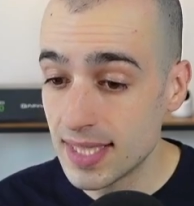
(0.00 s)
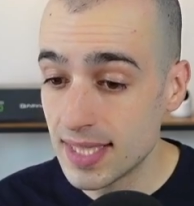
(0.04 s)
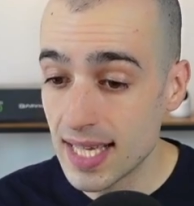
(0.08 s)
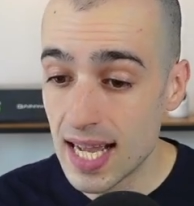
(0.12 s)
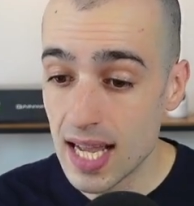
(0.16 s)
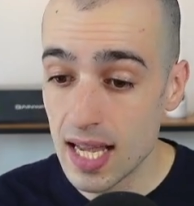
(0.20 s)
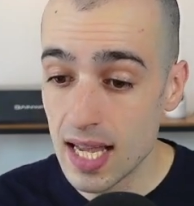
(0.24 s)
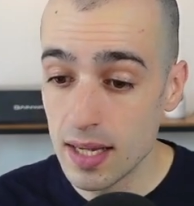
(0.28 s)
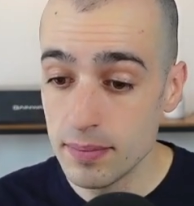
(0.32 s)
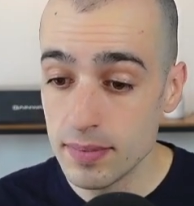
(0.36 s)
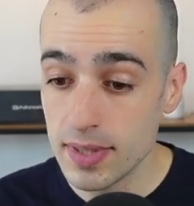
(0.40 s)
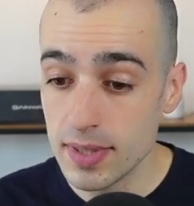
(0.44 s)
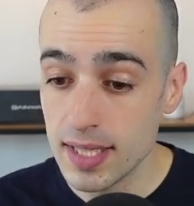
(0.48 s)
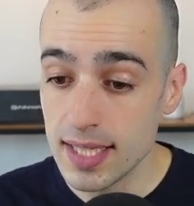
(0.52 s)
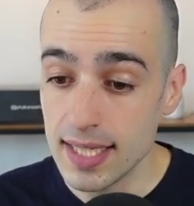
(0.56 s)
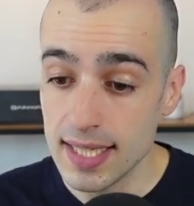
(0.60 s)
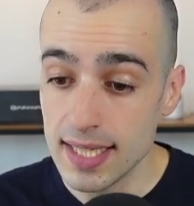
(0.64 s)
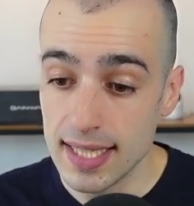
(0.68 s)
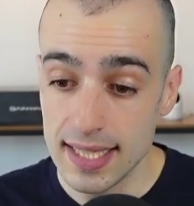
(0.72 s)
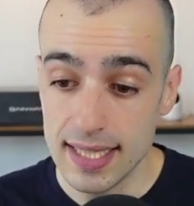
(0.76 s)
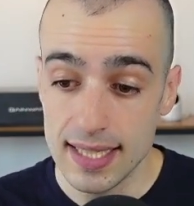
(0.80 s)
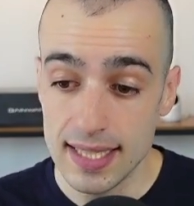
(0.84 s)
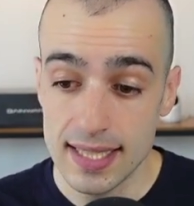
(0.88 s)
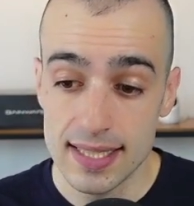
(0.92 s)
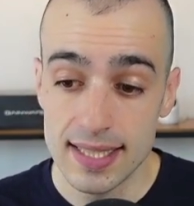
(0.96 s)
time
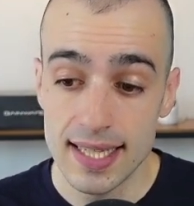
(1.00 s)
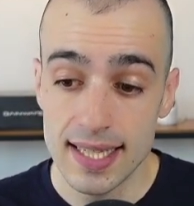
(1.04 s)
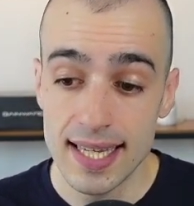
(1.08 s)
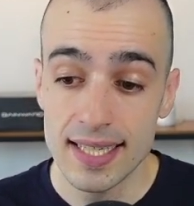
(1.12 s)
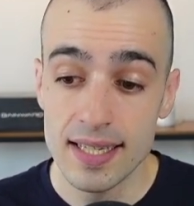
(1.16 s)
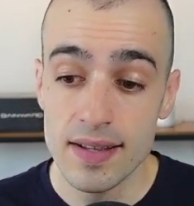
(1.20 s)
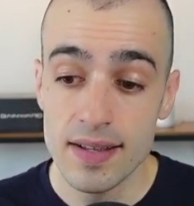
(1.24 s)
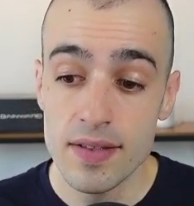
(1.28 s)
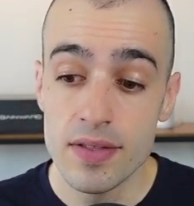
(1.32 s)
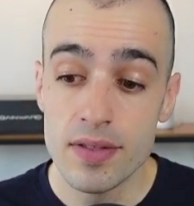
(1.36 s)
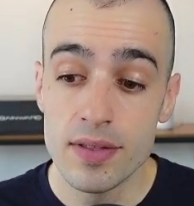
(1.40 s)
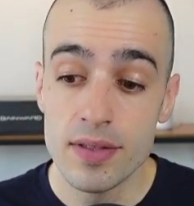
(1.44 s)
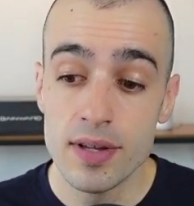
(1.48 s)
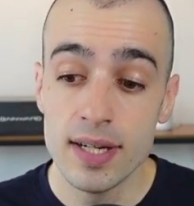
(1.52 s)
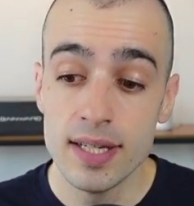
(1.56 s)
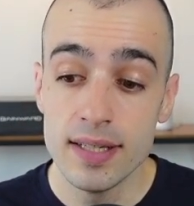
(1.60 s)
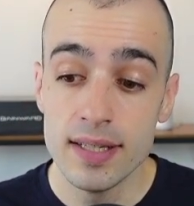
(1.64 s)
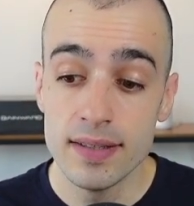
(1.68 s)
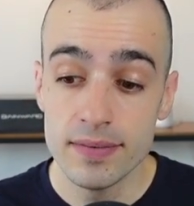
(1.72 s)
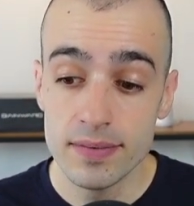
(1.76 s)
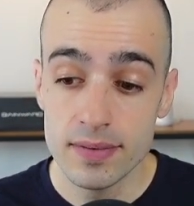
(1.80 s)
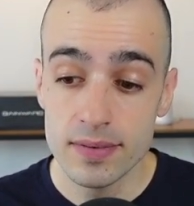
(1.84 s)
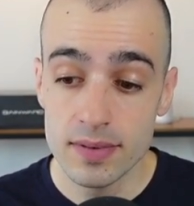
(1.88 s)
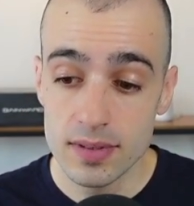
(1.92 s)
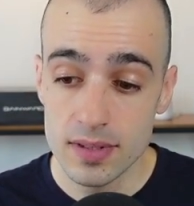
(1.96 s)
it's taking
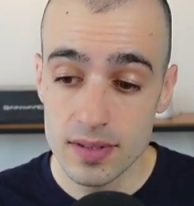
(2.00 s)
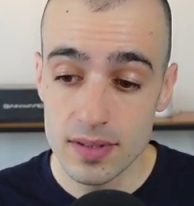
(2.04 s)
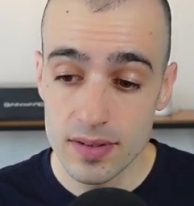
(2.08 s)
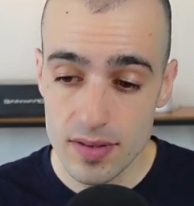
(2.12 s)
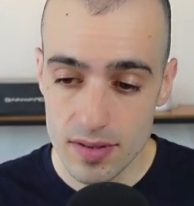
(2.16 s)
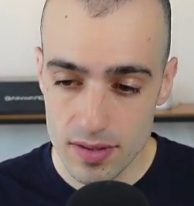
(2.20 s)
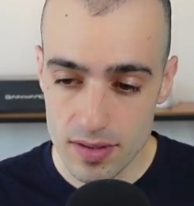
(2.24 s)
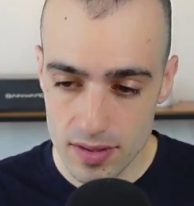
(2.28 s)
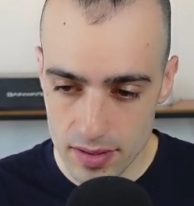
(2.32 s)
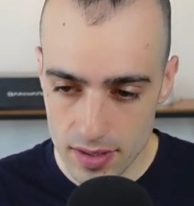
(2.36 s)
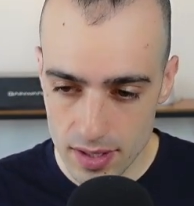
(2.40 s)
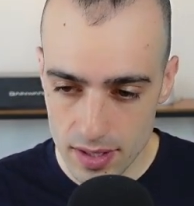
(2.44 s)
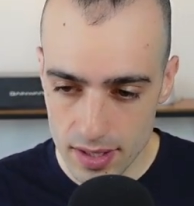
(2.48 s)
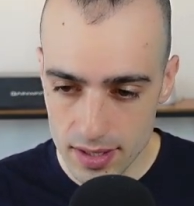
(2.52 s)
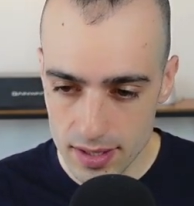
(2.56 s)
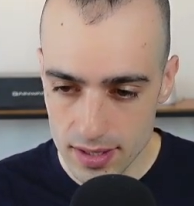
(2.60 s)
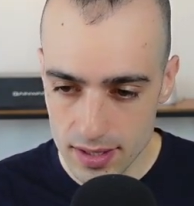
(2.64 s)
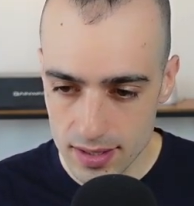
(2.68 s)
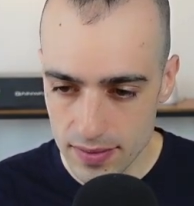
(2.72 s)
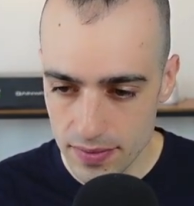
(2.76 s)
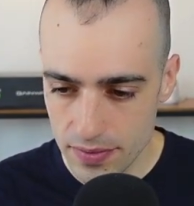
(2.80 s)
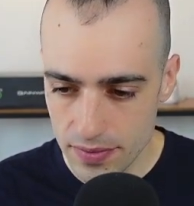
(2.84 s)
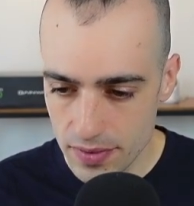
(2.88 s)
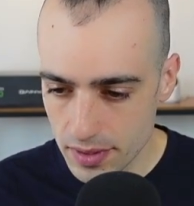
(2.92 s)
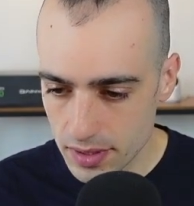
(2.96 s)
13
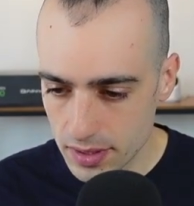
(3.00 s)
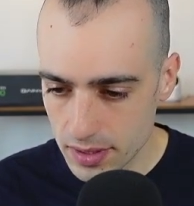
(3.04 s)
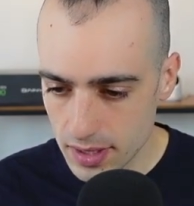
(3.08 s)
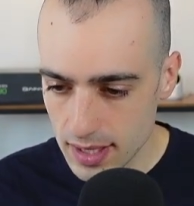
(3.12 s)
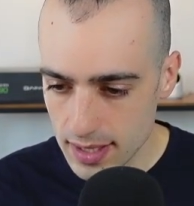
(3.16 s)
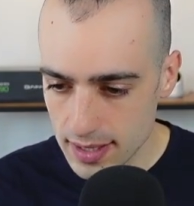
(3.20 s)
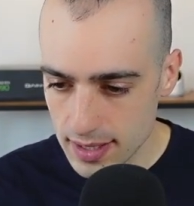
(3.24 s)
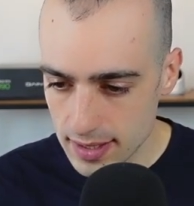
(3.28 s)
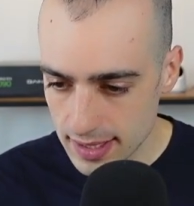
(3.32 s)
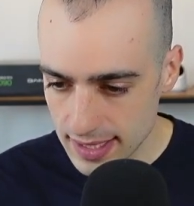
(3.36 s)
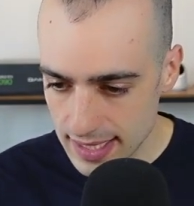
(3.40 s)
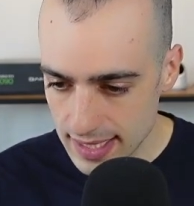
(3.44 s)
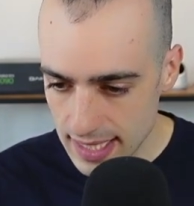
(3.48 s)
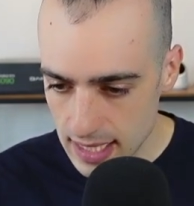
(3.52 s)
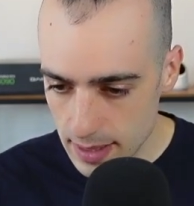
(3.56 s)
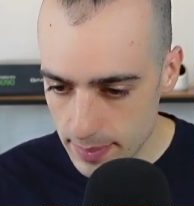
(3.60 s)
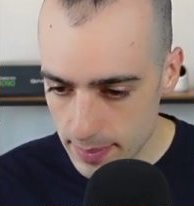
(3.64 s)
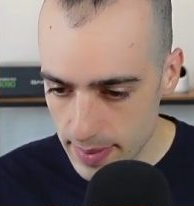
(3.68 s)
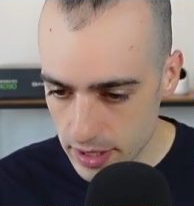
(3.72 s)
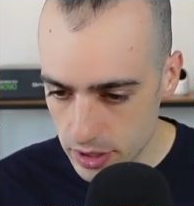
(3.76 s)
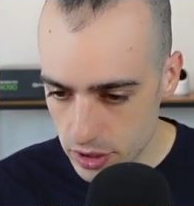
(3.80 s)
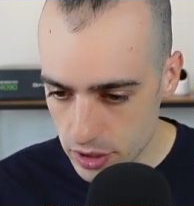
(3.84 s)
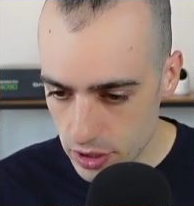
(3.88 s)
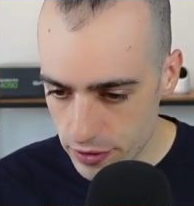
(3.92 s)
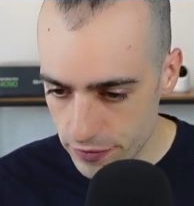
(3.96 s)

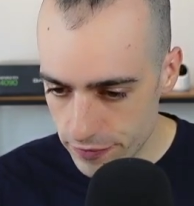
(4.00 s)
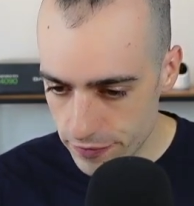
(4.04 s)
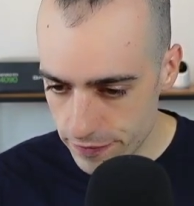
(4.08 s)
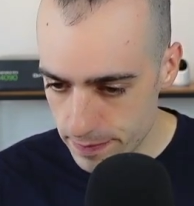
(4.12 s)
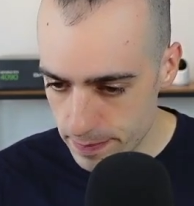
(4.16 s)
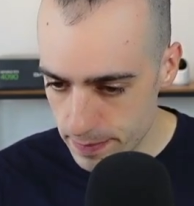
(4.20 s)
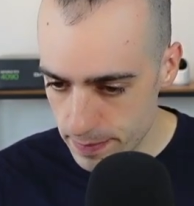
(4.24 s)
gigabytes of